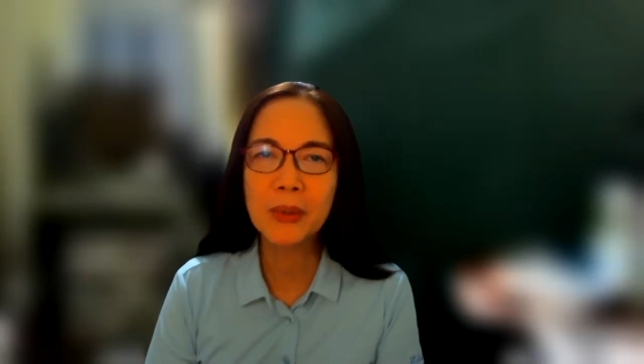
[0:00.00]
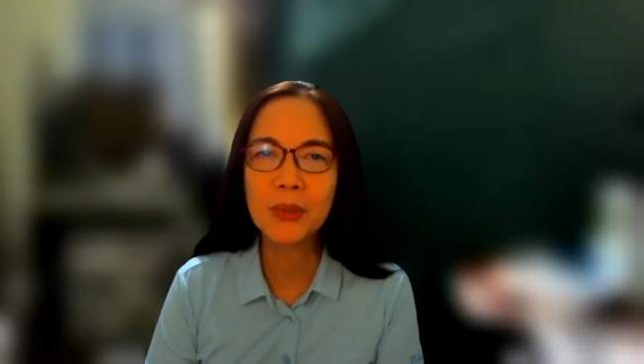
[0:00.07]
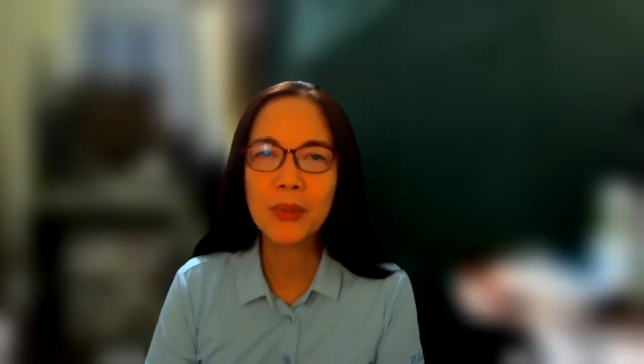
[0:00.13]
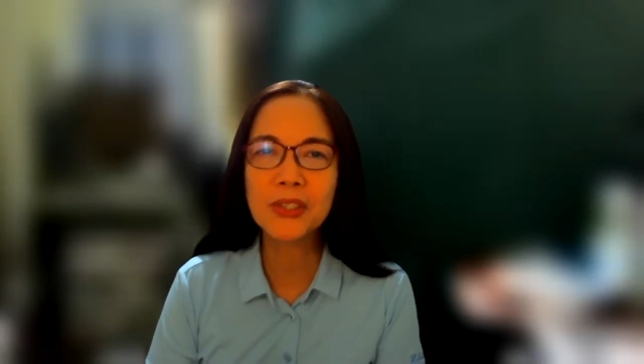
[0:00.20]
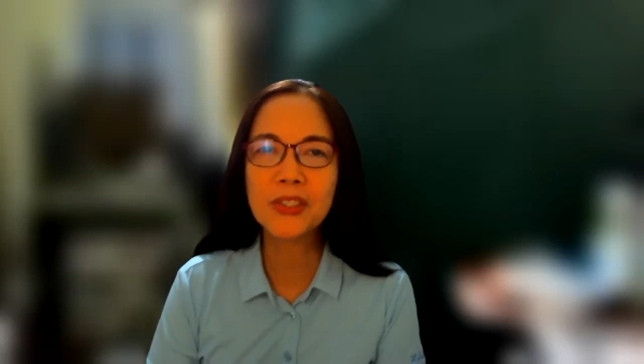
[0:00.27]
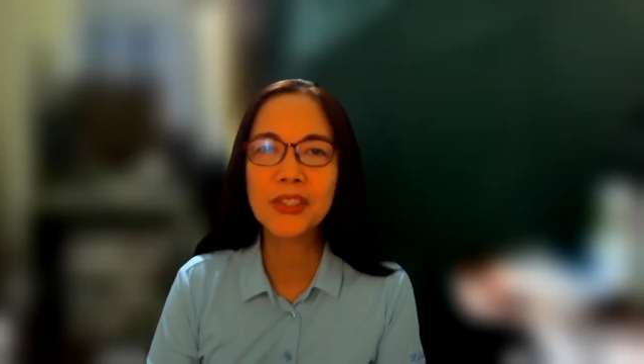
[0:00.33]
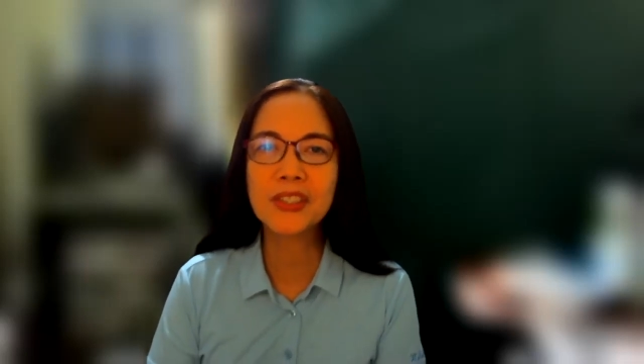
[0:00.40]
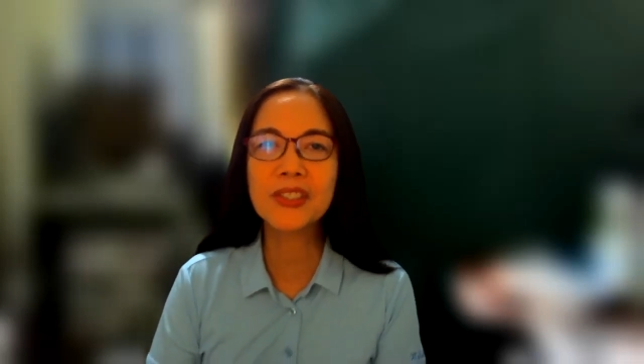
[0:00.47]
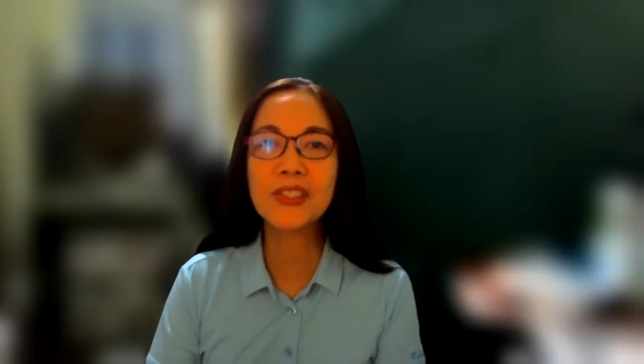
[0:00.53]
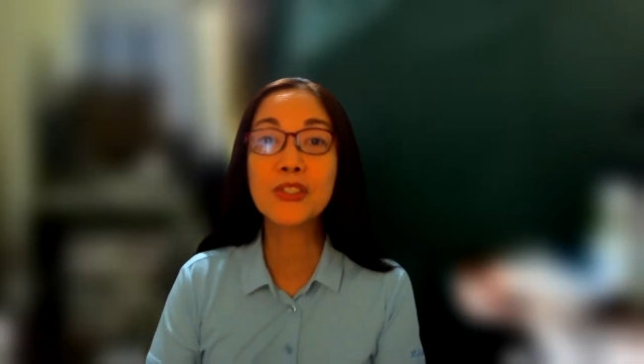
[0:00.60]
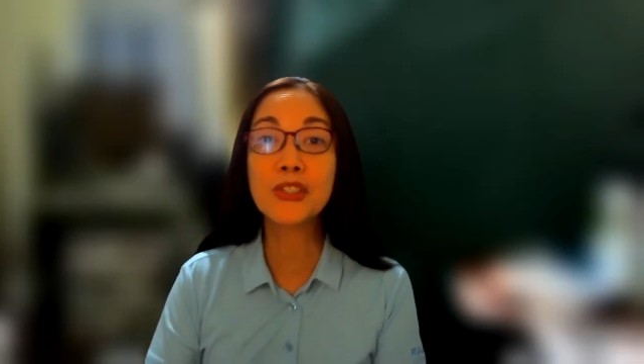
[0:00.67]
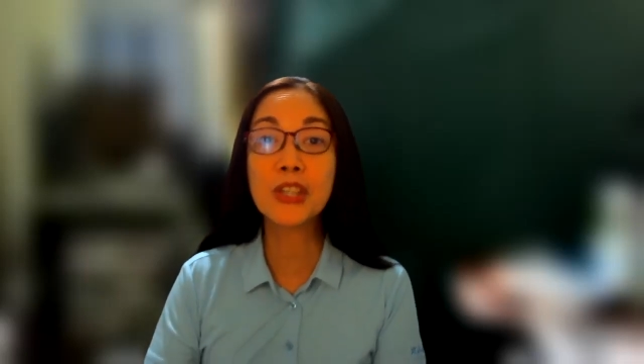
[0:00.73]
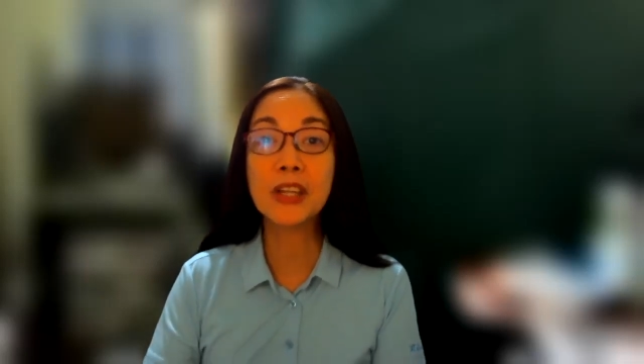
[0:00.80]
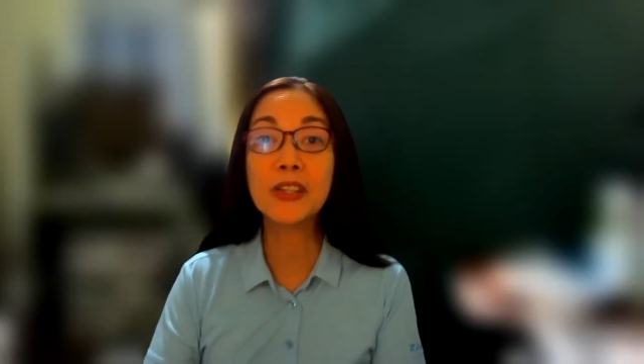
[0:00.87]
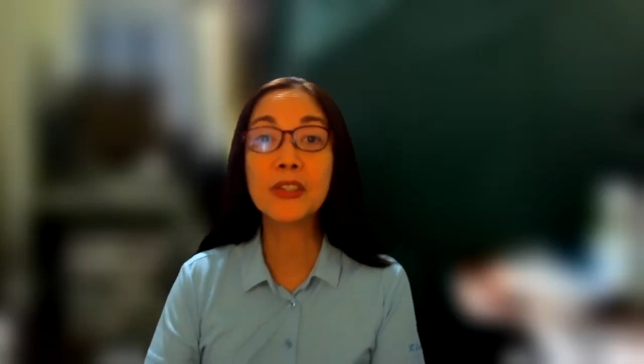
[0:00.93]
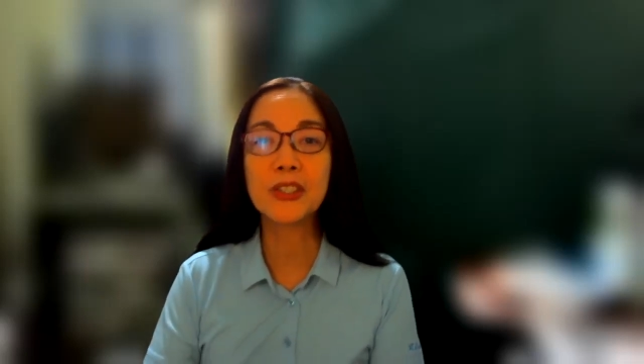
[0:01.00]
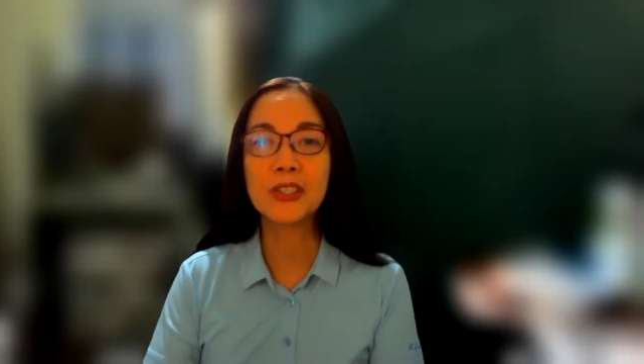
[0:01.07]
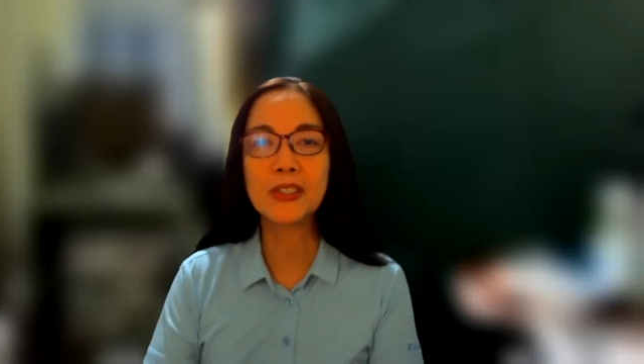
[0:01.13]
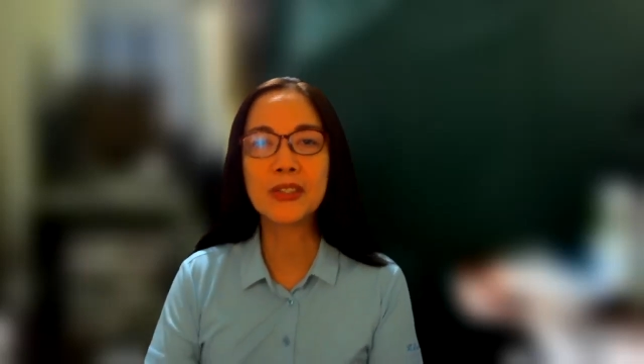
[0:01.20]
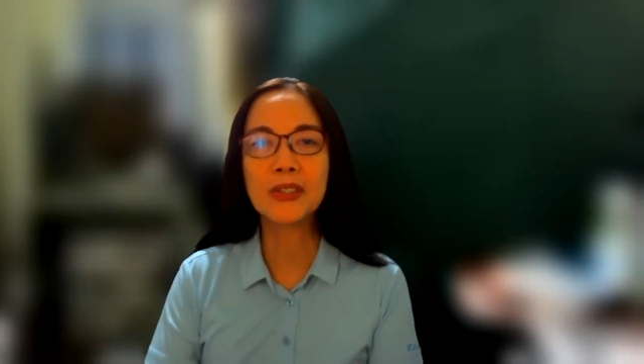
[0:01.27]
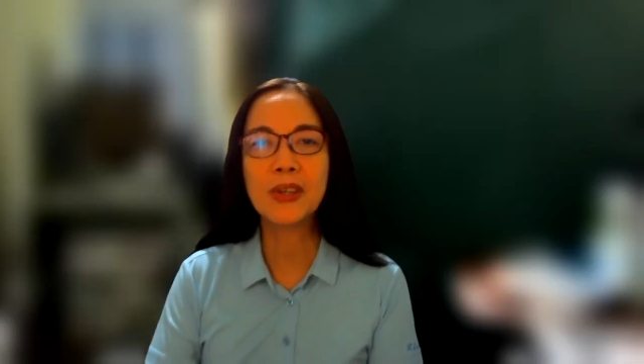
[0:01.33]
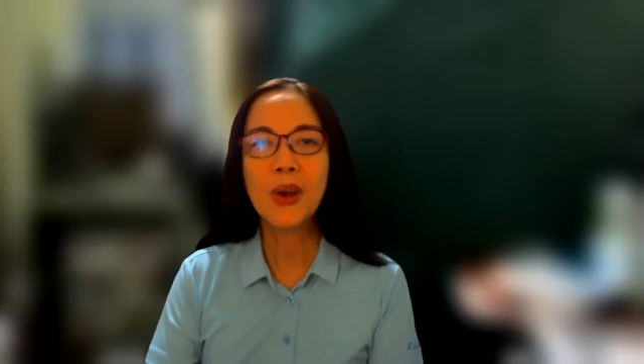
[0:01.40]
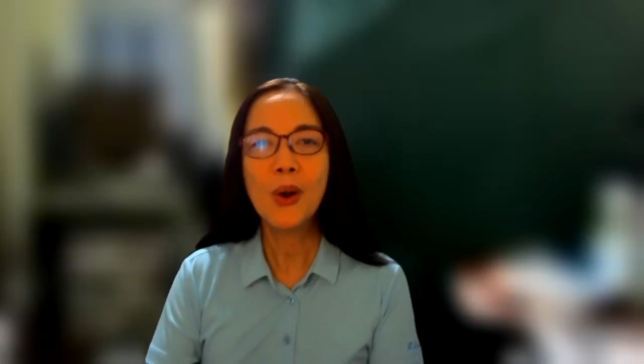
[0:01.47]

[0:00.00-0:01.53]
was just generous